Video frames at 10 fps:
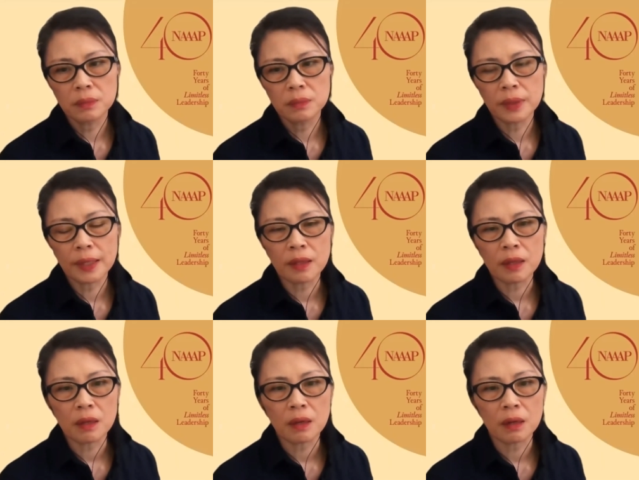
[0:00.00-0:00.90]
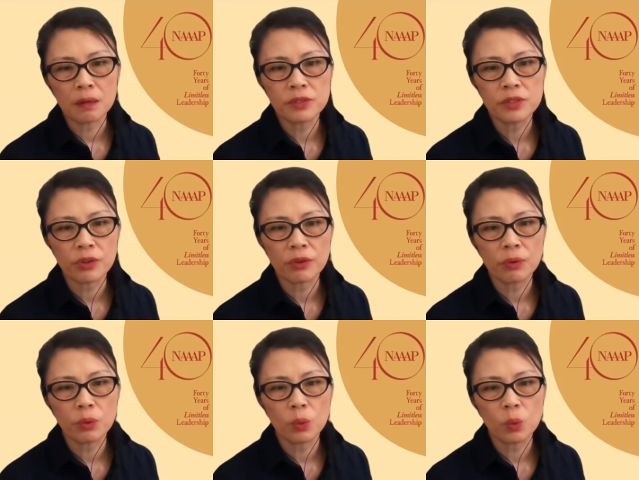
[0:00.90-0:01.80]
Well, I think you have
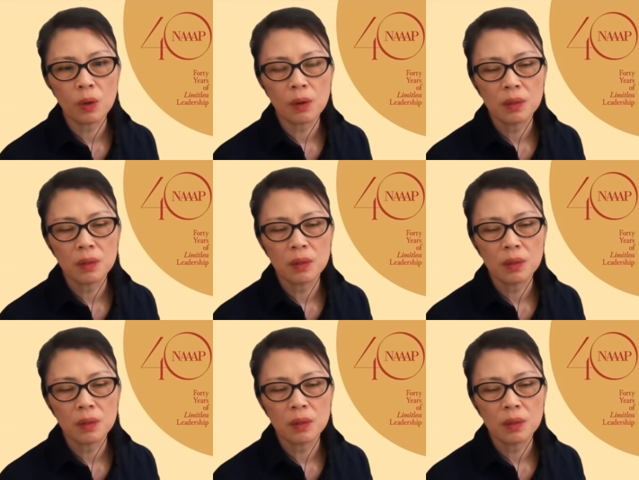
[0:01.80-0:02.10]
to,